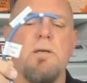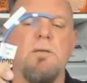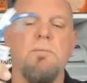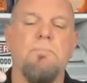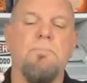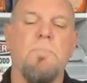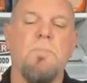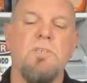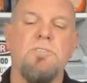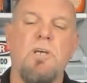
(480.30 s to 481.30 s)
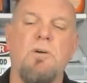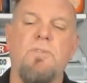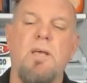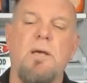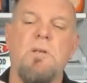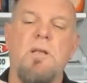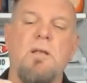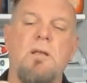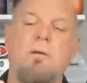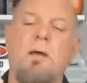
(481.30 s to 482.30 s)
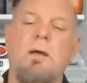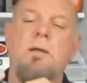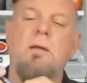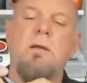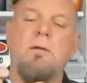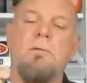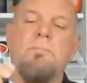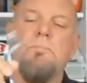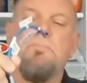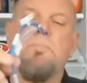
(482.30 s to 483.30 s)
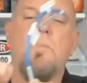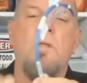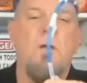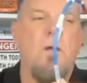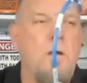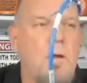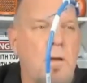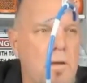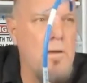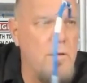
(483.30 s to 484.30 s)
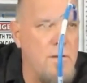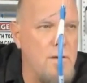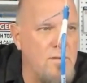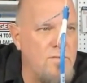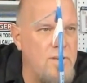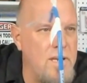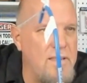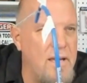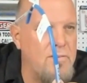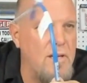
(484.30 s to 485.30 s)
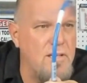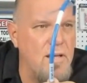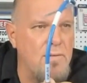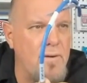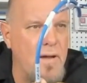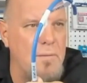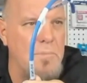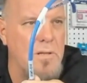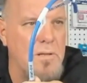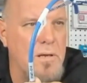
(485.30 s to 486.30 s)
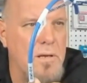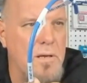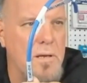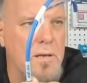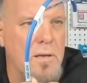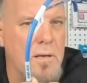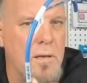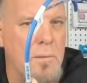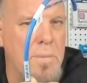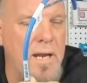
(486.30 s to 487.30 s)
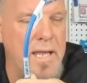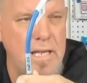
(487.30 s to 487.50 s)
the self-laminating right here, you can see that's identifiable. But each